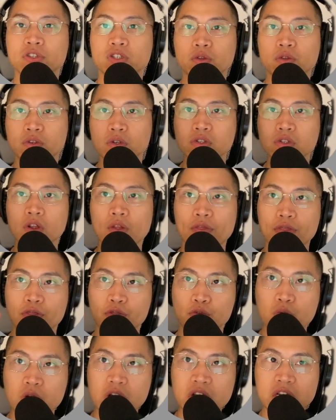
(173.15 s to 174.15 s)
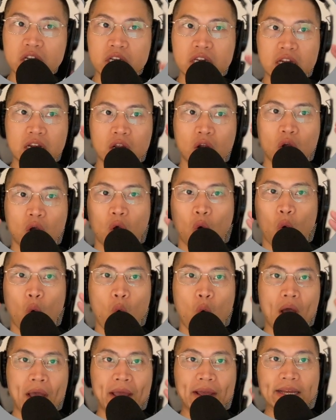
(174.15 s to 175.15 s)
So those are three
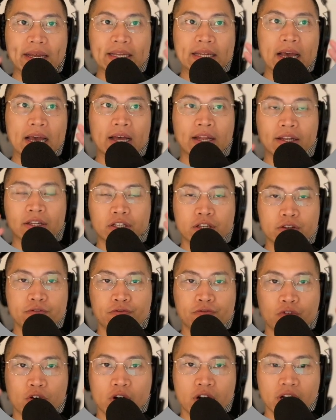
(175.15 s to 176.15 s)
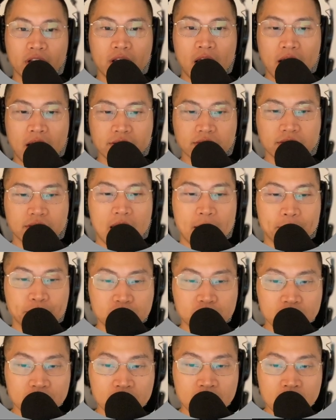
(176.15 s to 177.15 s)
quite different concepts.